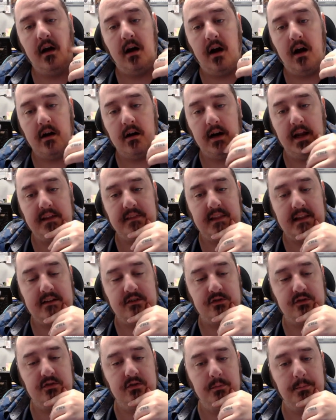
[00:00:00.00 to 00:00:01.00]
Alright, they
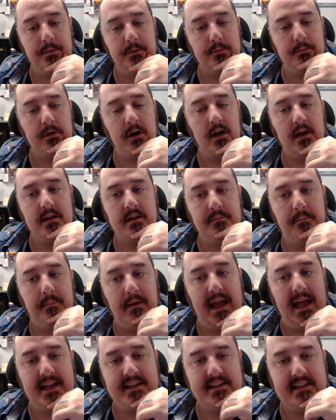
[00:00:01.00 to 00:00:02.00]
Super Rod
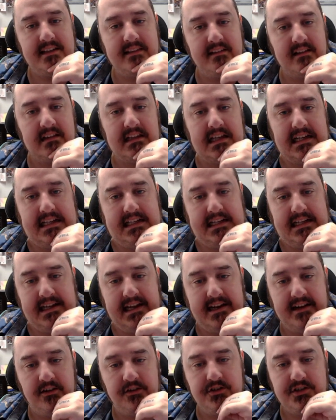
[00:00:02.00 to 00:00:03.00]
back in the lightning
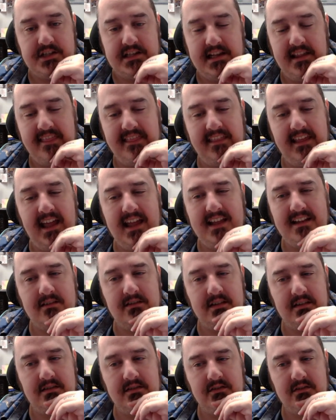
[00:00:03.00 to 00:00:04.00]
energy.
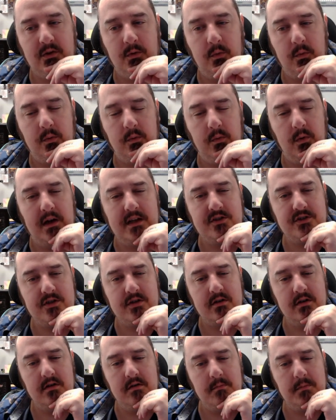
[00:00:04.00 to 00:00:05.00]
That's
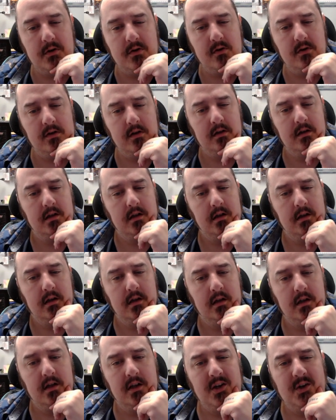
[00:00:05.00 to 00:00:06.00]
questionable?
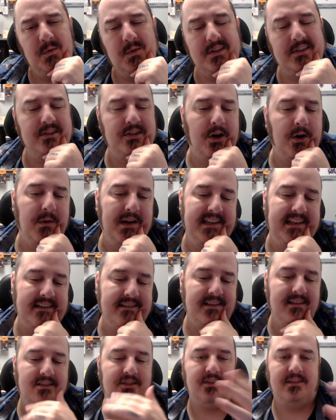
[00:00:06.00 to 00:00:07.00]
Well, no, I
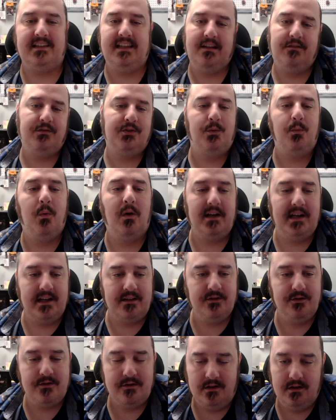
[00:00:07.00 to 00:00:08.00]
guess it just gives you one
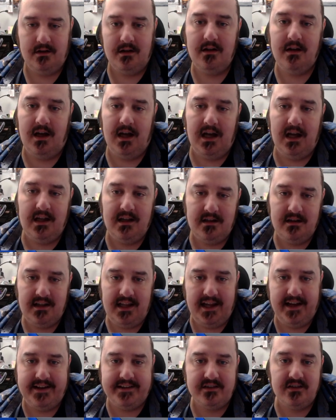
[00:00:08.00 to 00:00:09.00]
extra
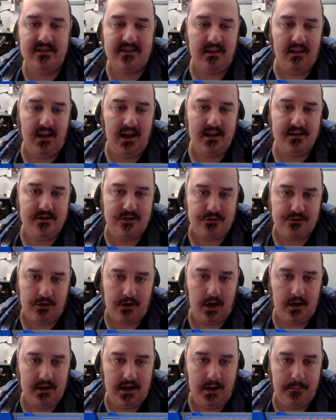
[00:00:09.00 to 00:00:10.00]
hand slot to
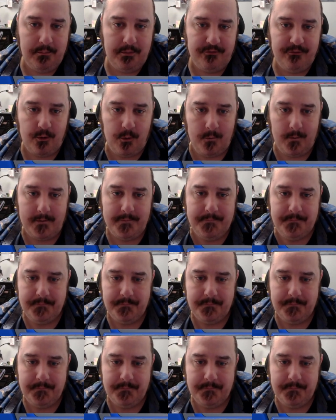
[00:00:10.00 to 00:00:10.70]
draw up for.